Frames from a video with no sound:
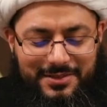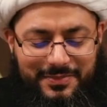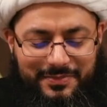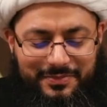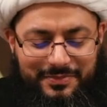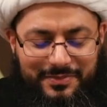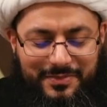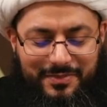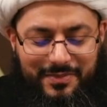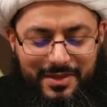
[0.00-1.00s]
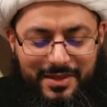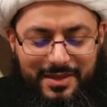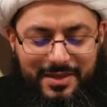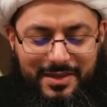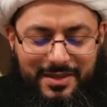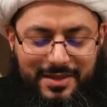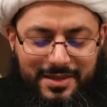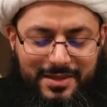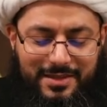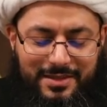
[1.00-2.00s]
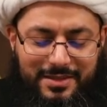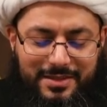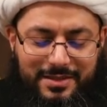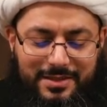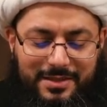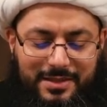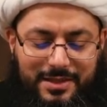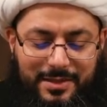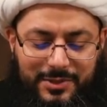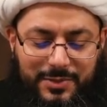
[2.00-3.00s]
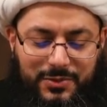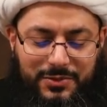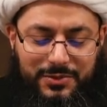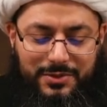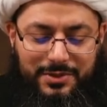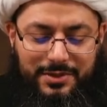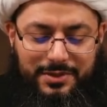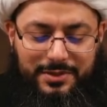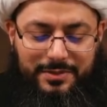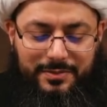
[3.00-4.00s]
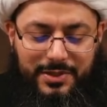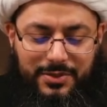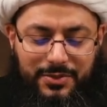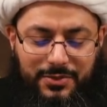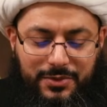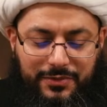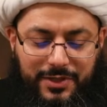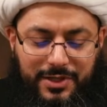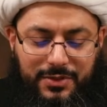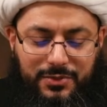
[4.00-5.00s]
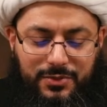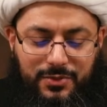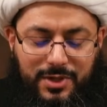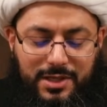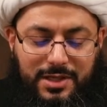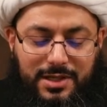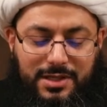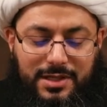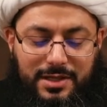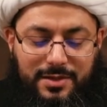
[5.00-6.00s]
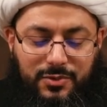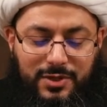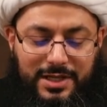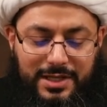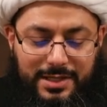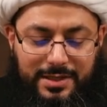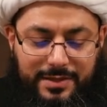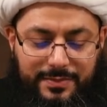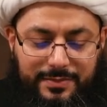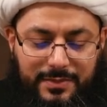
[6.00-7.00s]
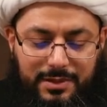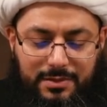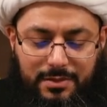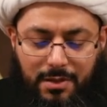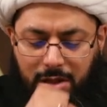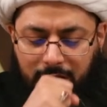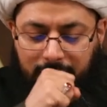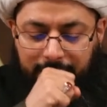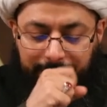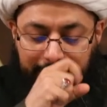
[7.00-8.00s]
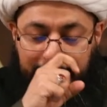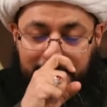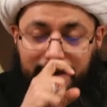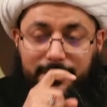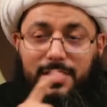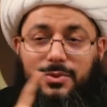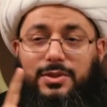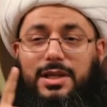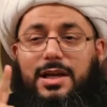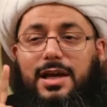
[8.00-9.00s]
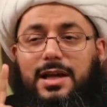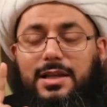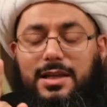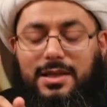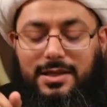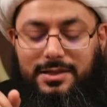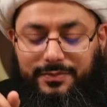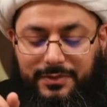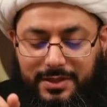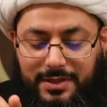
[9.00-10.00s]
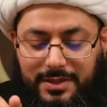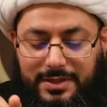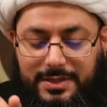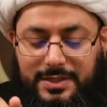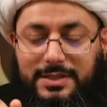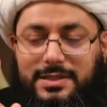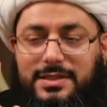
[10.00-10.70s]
continue on with how this word was used and the purpose of its usage. Abu Haytham said, Mawla